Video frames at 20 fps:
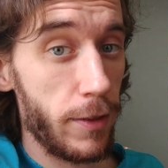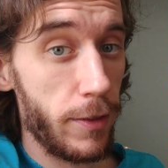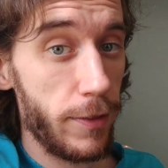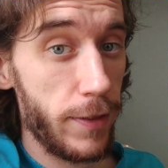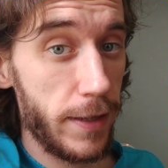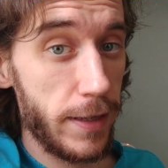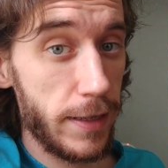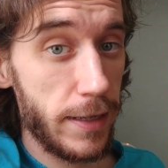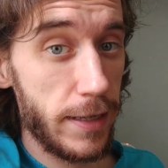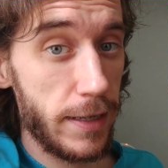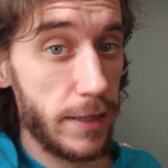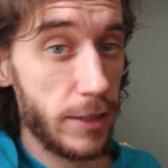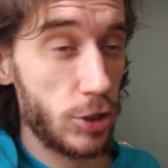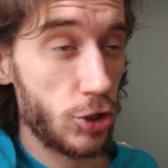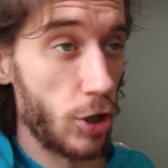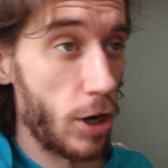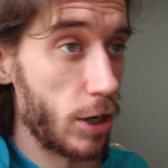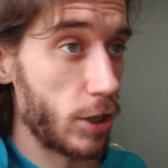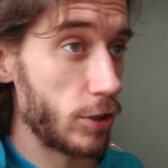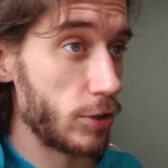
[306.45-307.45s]
the
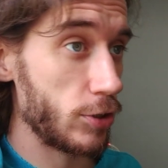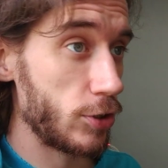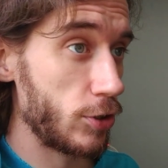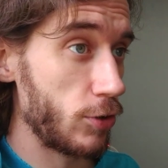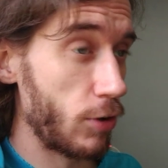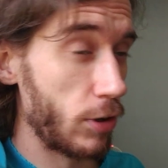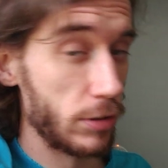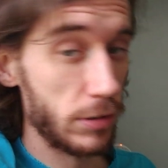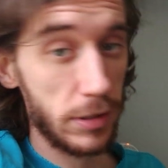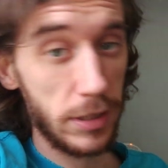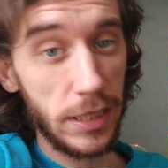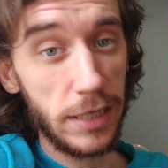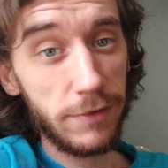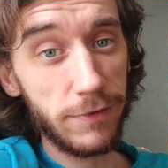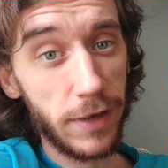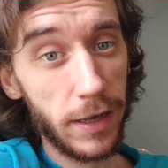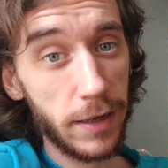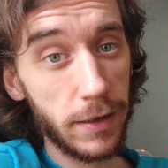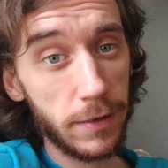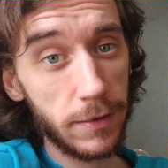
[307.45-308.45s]
truckers who are
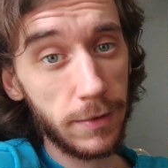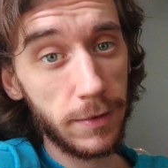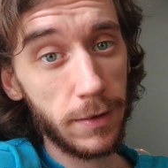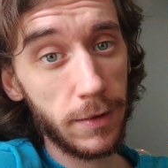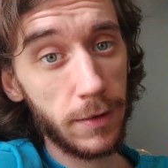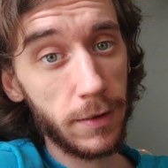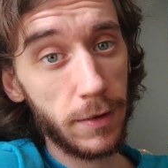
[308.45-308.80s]
leaving,